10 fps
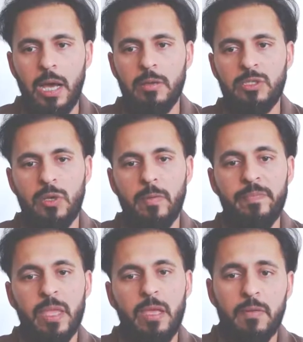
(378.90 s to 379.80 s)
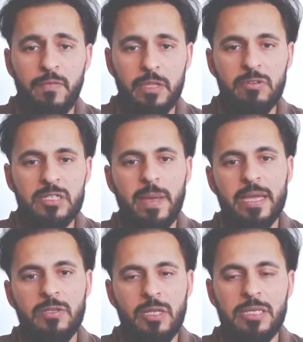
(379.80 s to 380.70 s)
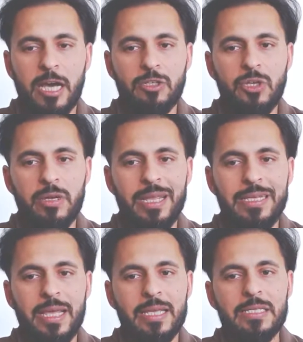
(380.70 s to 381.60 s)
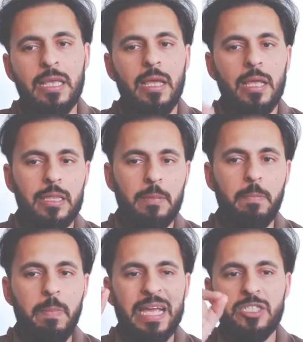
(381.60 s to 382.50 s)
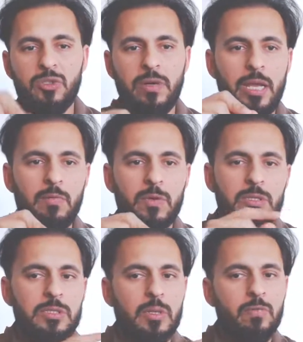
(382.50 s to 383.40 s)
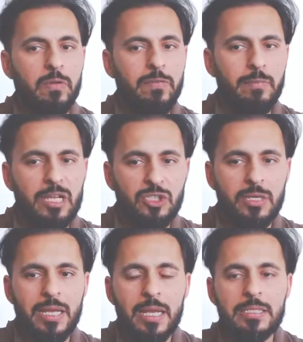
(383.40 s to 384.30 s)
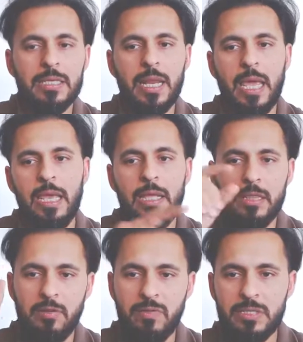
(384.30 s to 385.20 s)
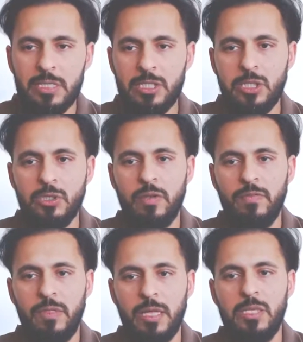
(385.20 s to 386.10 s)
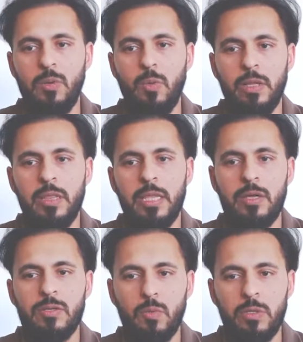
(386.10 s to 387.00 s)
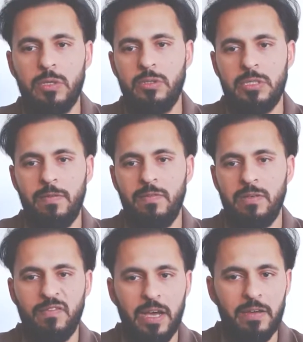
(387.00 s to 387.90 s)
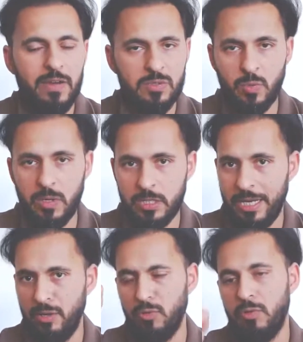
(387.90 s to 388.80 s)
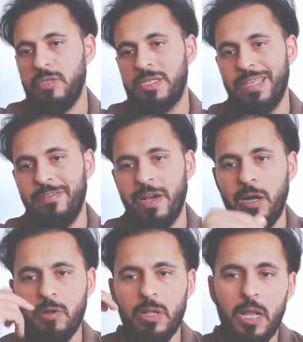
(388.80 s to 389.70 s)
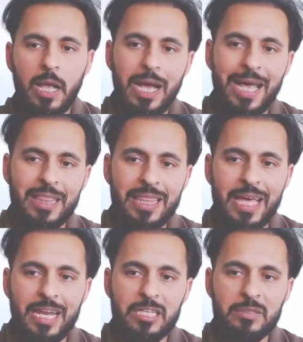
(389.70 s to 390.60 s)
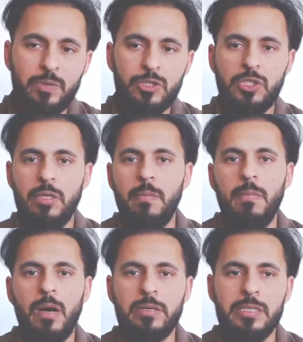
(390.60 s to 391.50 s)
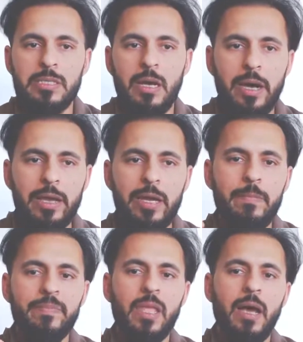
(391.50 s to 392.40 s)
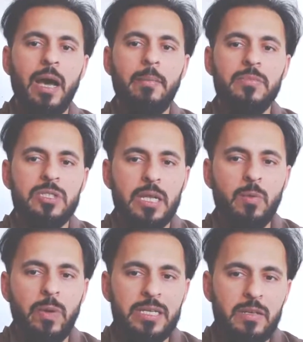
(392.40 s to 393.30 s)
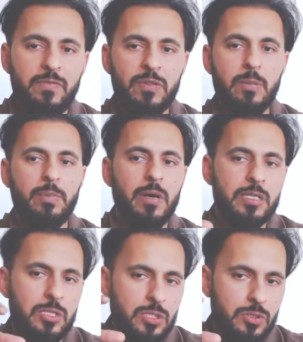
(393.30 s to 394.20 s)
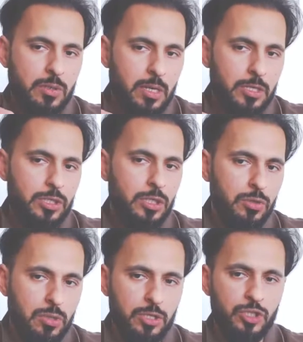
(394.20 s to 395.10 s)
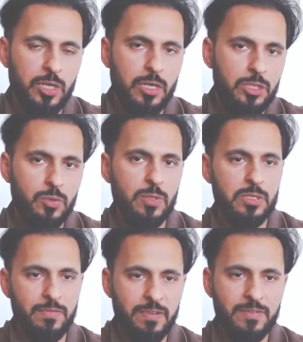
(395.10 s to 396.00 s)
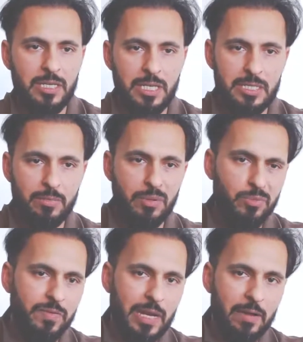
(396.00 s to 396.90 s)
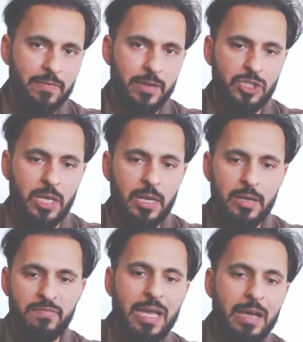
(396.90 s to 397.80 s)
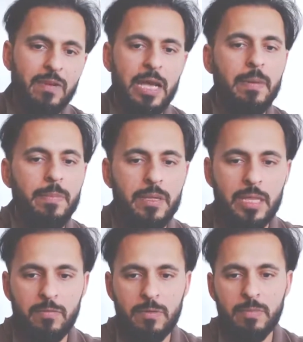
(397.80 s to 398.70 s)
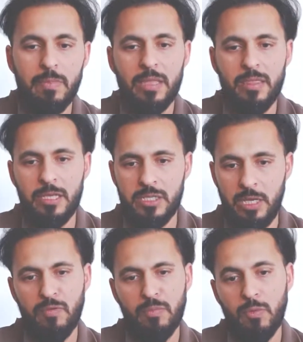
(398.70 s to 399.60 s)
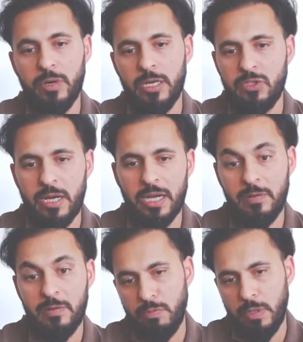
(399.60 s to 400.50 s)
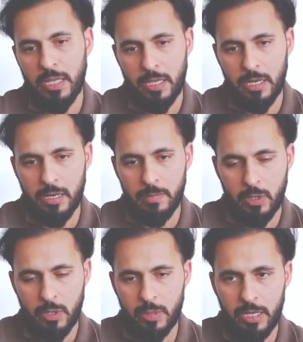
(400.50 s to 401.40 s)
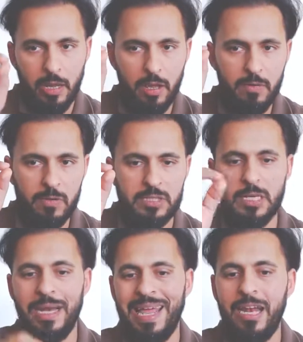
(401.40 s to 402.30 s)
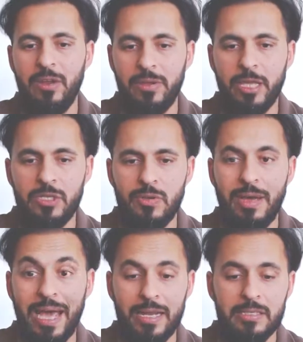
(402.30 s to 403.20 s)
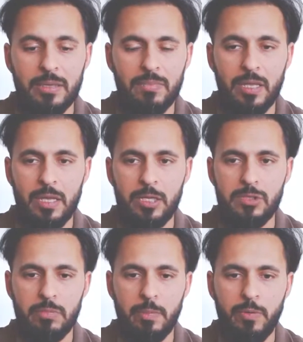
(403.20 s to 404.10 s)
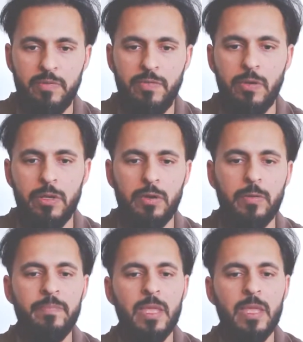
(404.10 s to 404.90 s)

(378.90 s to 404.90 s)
So with respect to the Dow Jones Index, the best trade was that what we mentioned yesterday. The resistance of 31,175 has worked enormously well, and that is pushing the markets higher. I'm still waiting for the prices to continue their journey towards a 50-day simple moving average. If that will happen, that will make things even more attractive for me, and then I'll probably will start looking to add something into my portfolio.